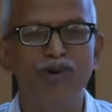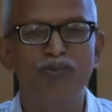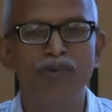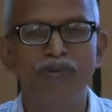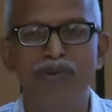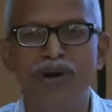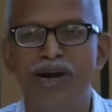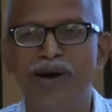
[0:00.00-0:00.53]

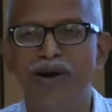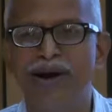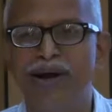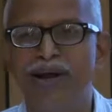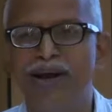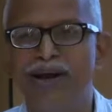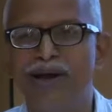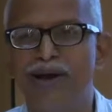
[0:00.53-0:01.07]
people are not
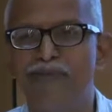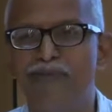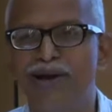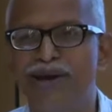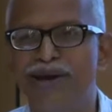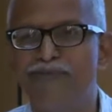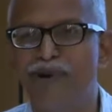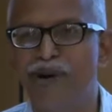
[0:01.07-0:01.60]
getting up
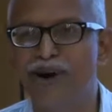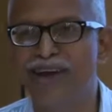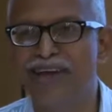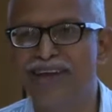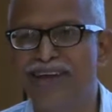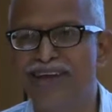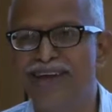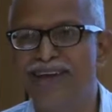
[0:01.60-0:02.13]
early morning,
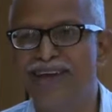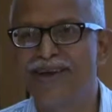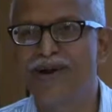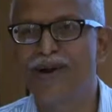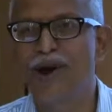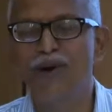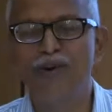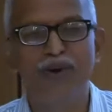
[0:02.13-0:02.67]

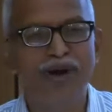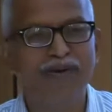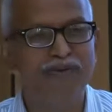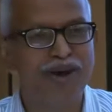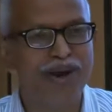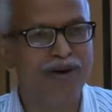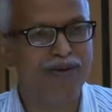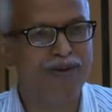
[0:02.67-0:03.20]
not going
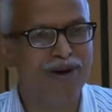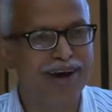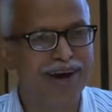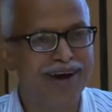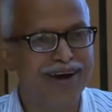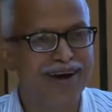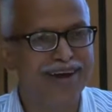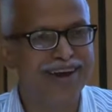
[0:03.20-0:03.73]
for a
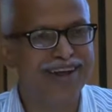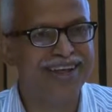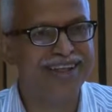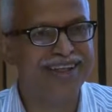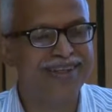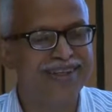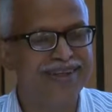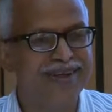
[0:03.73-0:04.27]
walk or a
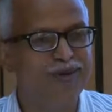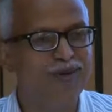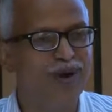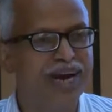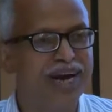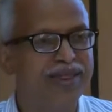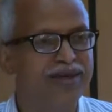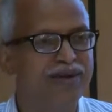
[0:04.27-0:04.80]
look
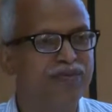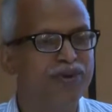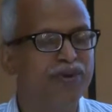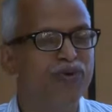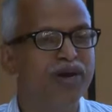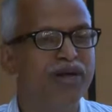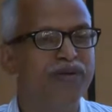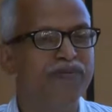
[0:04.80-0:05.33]
at the
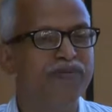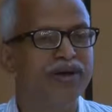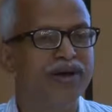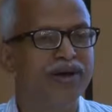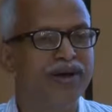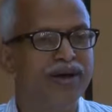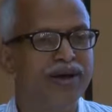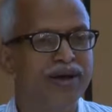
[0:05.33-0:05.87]
beauty of the
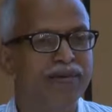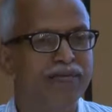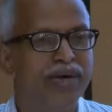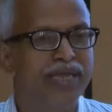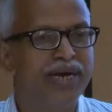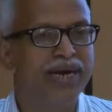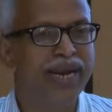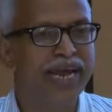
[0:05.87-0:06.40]

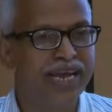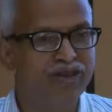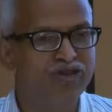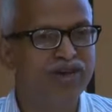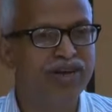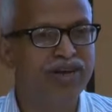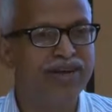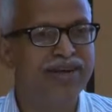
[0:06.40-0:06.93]
mother
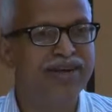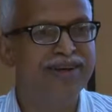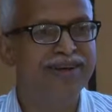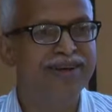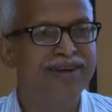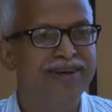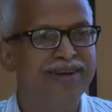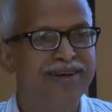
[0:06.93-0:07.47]
nature.
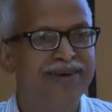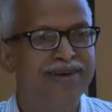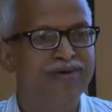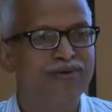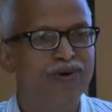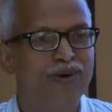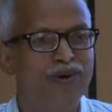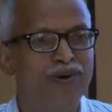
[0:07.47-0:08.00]

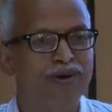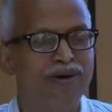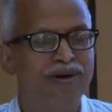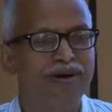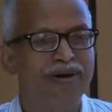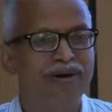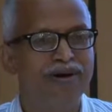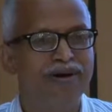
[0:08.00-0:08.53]
So
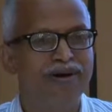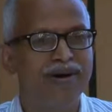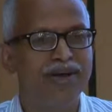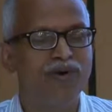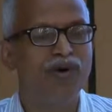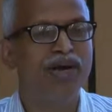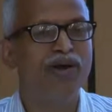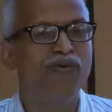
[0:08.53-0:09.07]
uh, you
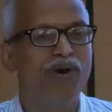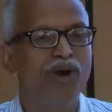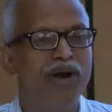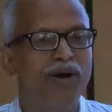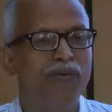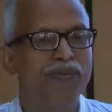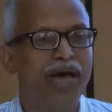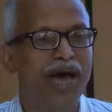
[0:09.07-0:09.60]
are devoid
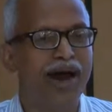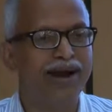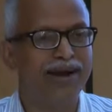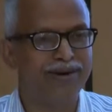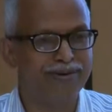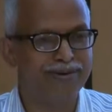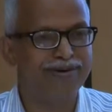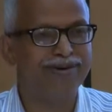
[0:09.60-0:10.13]
of that,
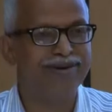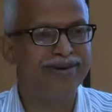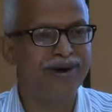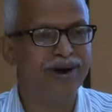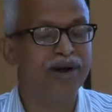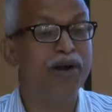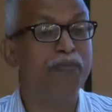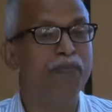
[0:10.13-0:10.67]
you know,
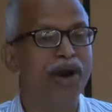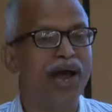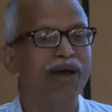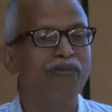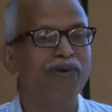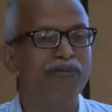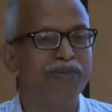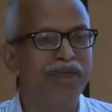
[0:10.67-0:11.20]
or
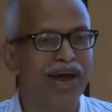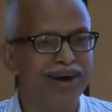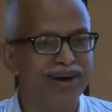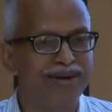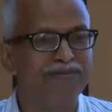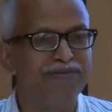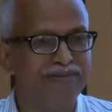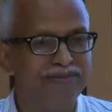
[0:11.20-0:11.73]
deprived of that,
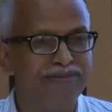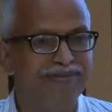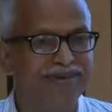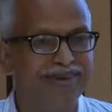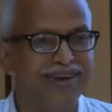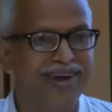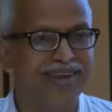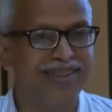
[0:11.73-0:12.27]

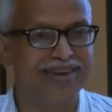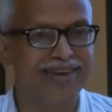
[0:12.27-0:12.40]
rather.